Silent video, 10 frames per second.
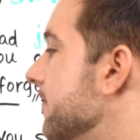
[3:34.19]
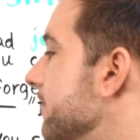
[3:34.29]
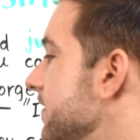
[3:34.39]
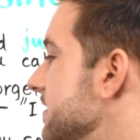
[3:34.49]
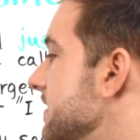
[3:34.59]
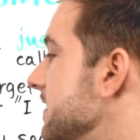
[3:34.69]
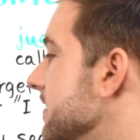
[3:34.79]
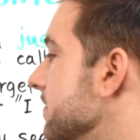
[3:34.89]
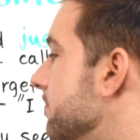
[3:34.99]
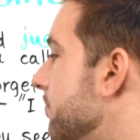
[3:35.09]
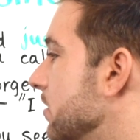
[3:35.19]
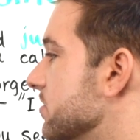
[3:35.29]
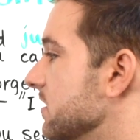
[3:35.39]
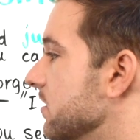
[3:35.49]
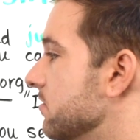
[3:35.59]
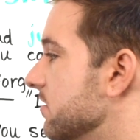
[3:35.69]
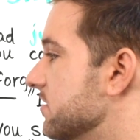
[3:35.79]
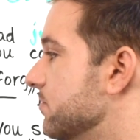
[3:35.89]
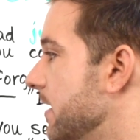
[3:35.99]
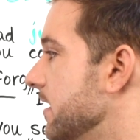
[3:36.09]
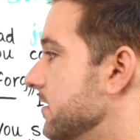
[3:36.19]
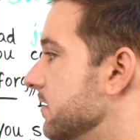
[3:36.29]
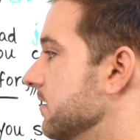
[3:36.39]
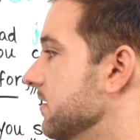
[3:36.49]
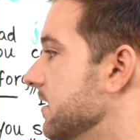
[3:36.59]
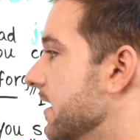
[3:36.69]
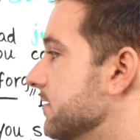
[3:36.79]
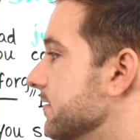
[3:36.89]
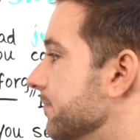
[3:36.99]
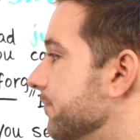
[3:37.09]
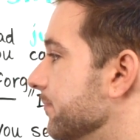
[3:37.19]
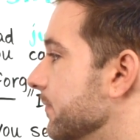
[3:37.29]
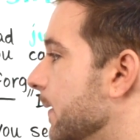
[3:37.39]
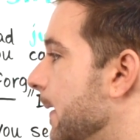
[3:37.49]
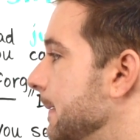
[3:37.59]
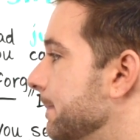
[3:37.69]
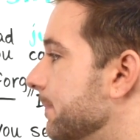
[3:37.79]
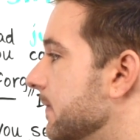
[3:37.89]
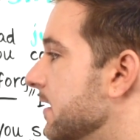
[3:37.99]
visiting Barcelona, Spain yet. Okay?